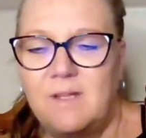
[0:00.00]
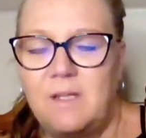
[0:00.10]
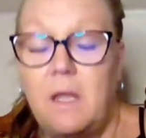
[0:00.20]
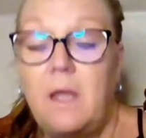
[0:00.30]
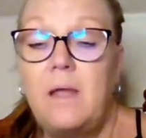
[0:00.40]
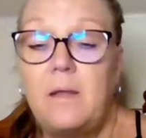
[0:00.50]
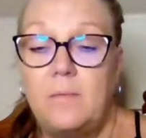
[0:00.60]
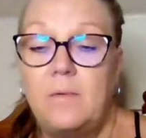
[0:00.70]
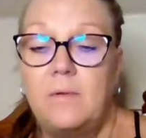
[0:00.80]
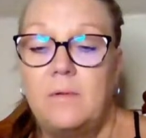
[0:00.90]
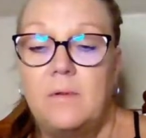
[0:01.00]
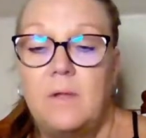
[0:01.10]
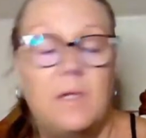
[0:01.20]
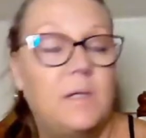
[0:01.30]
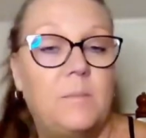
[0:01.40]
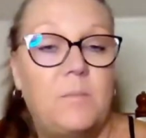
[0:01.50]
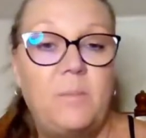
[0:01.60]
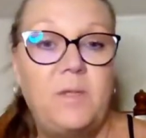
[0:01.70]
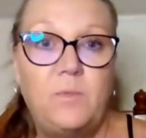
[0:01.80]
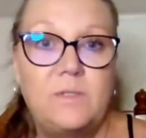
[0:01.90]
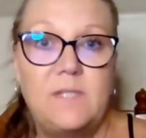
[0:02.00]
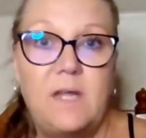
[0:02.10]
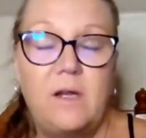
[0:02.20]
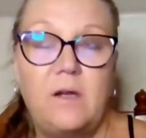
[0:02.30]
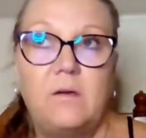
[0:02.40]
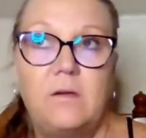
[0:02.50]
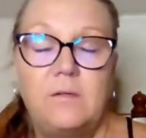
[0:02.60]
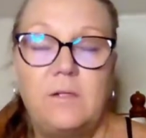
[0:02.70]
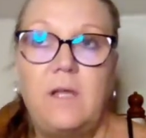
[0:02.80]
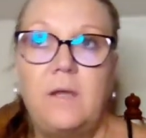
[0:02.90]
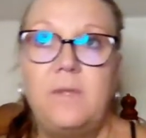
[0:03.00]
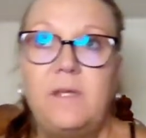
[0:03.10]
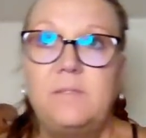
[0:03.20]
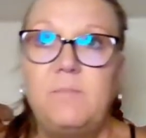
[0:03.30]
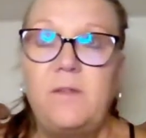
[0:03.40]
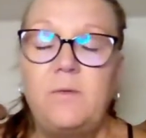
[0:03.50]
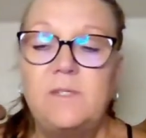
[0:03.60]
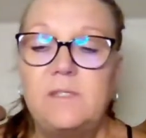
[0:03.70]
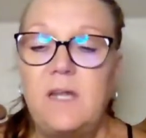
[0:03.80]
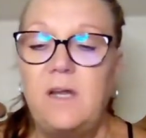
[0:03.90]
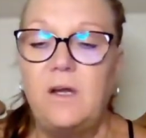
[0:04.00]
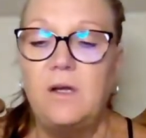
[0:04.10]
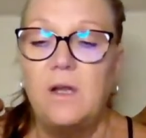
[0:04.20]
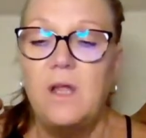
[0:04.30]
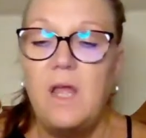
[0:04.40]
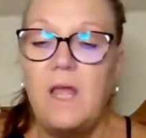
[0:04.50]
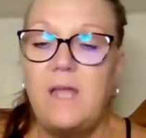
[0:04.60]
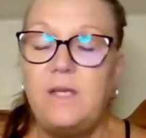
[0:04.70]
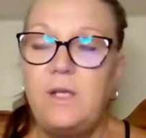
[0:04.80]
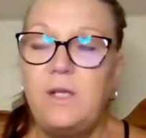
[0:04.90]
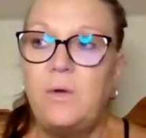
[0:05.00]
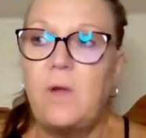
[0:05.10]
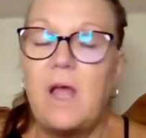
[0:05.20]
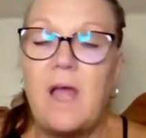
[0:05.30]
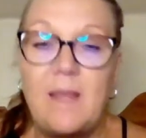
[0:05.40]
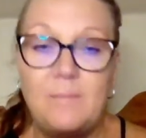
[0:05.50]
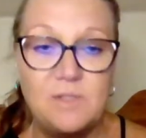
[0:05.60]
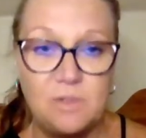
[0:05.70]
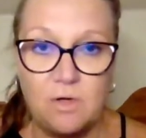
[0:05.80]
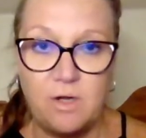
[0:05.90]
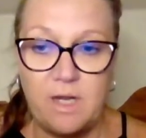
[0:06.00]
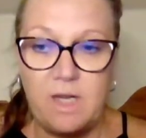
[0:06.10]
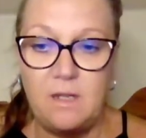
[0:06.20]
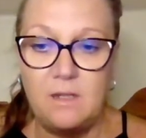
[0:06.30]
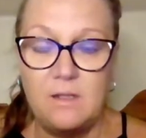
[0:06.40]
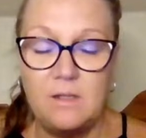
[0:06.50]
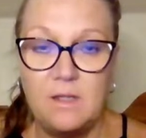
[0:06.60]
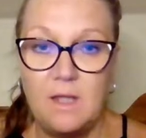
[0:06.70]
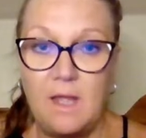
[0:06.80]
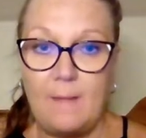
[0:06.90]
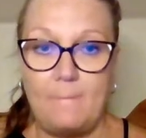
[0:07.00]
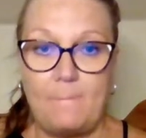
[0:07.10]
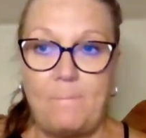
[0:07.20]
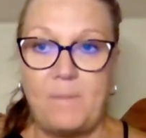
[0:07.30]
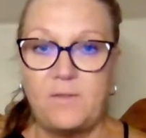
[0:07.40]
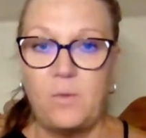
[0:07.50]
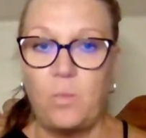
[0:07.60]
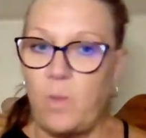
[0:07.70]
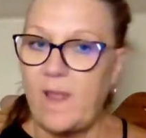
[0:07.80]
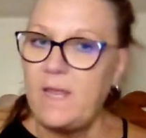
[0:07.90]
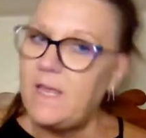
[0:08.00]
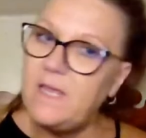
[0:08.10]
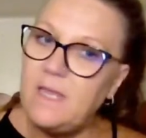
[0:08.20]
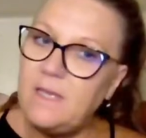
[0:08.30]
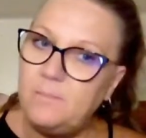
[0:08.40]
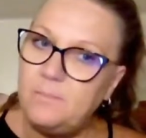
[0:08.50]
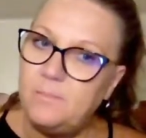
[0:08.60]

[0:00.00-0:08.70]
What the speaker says: Yeah. Mommy was there. Yeah, his mother was there. And I'm sorry, but the way he